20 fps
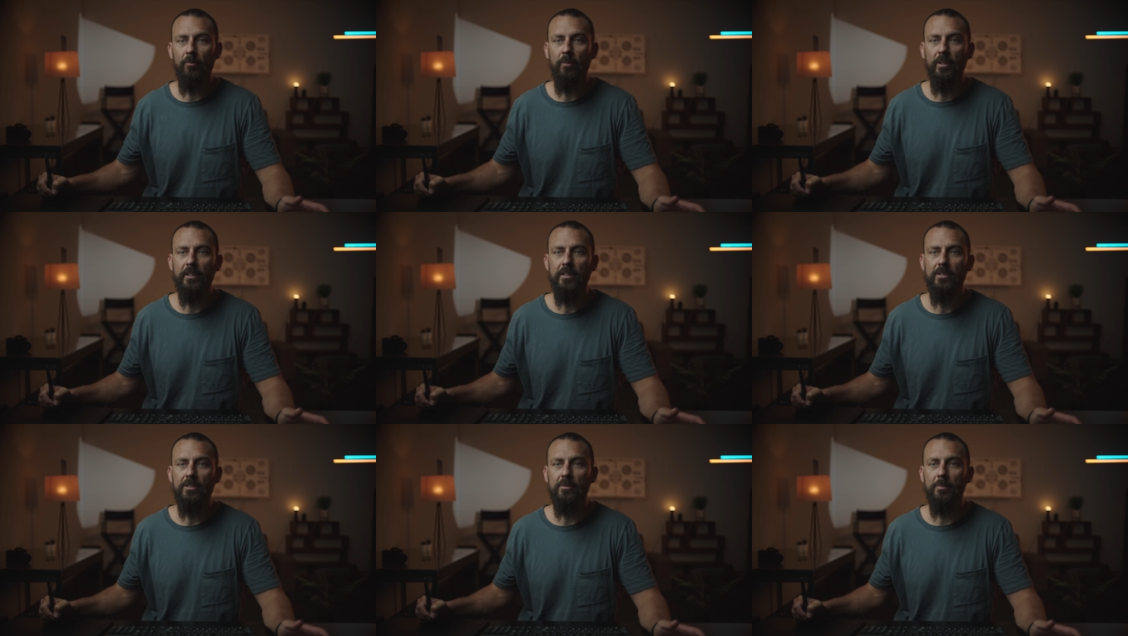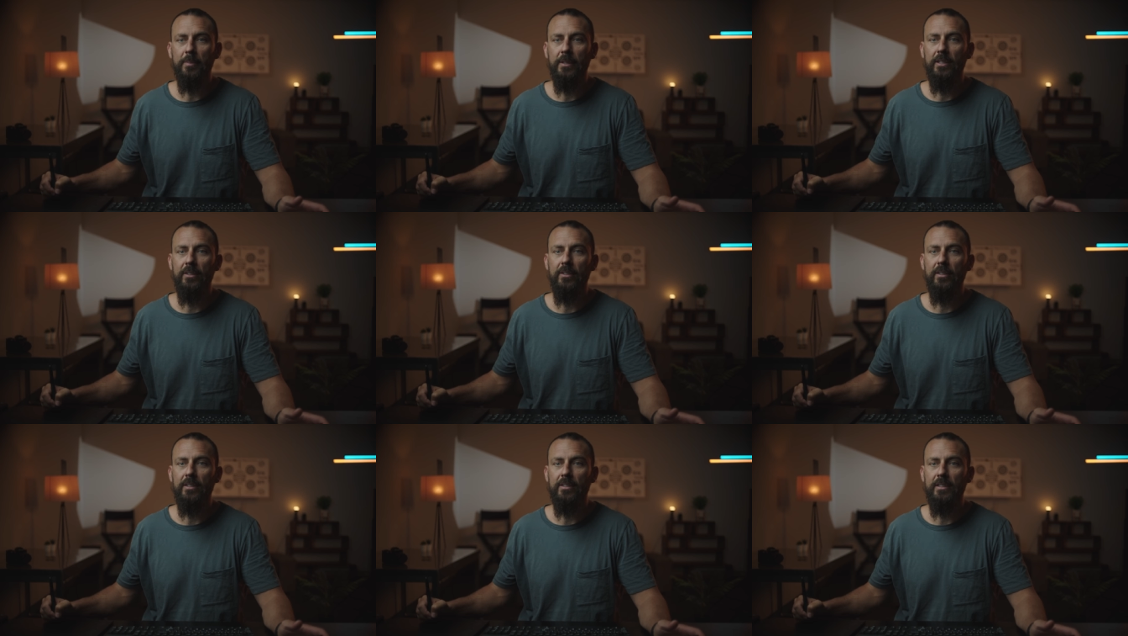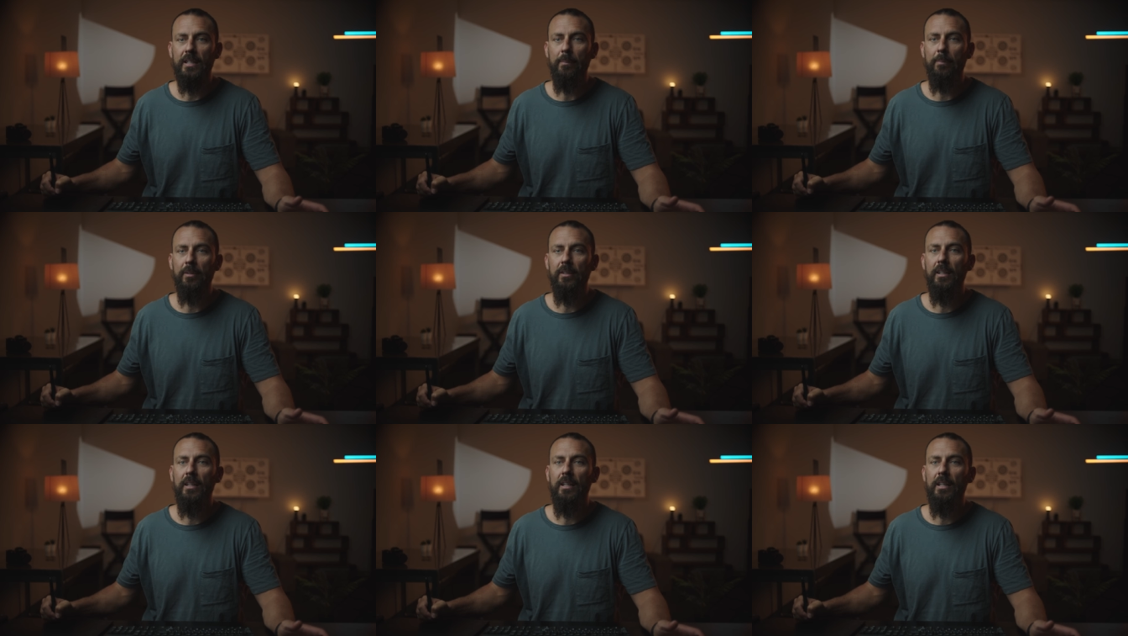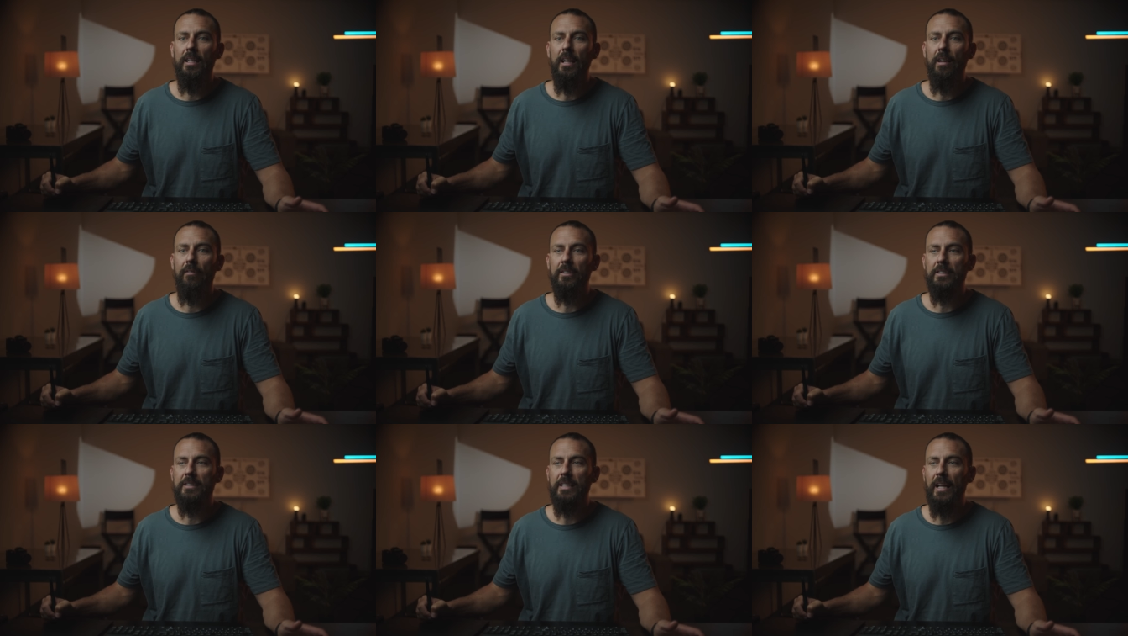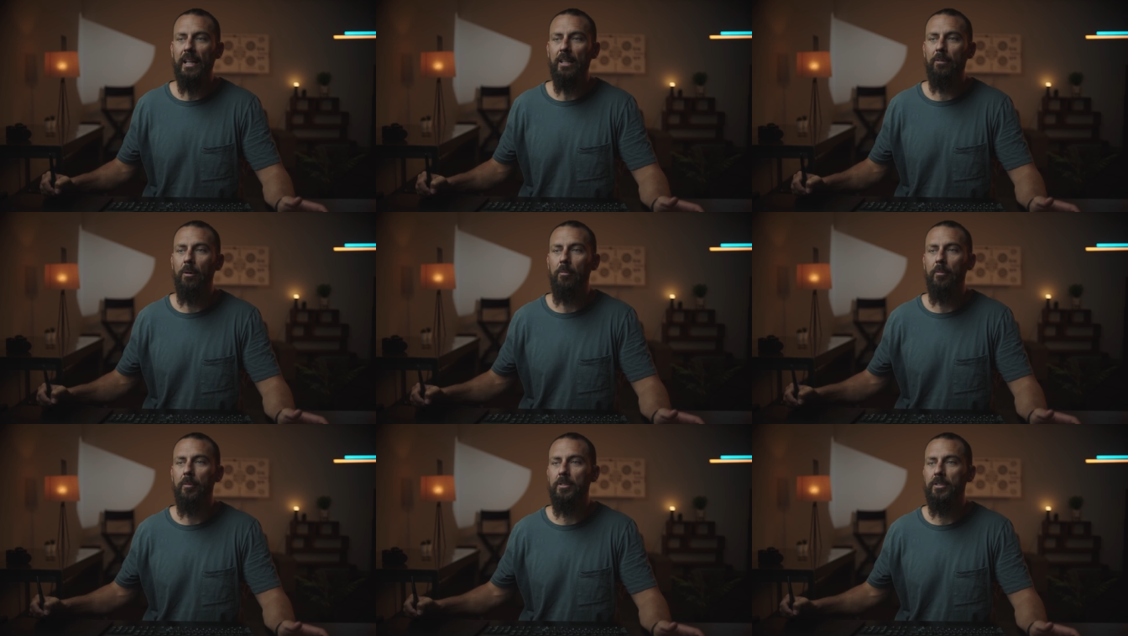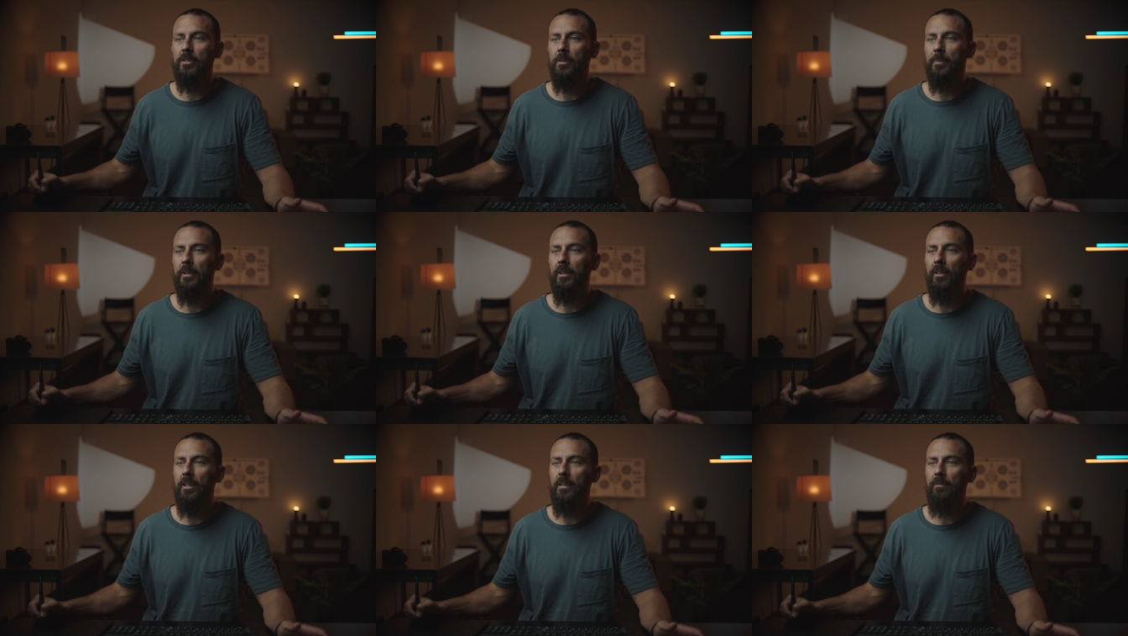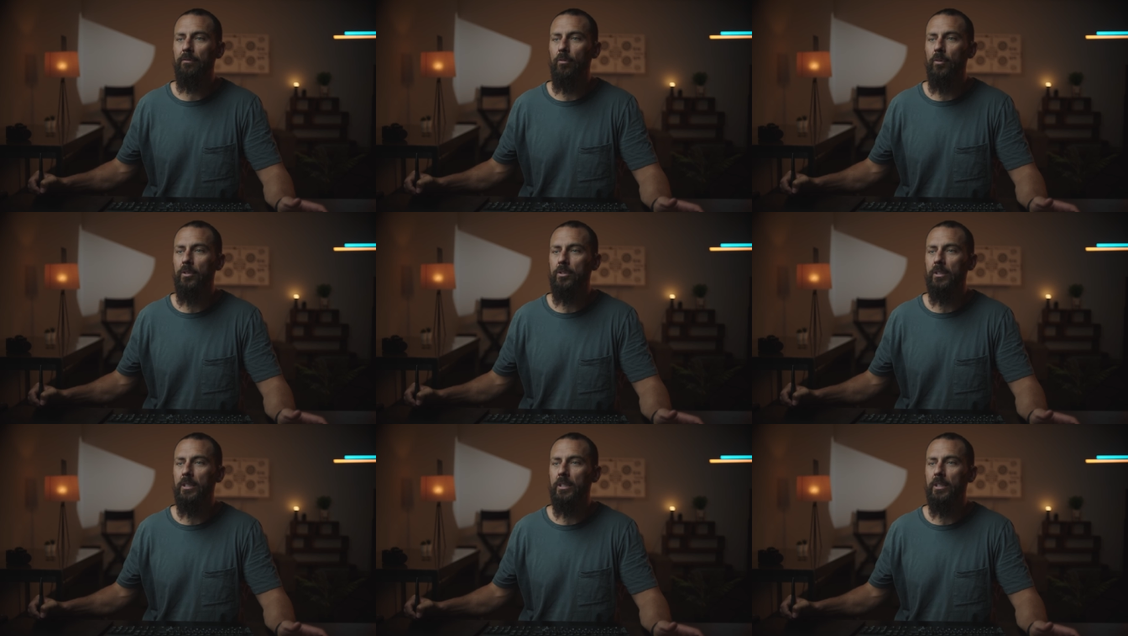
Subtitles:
well, this would be a good example of exactly what we should be looking for.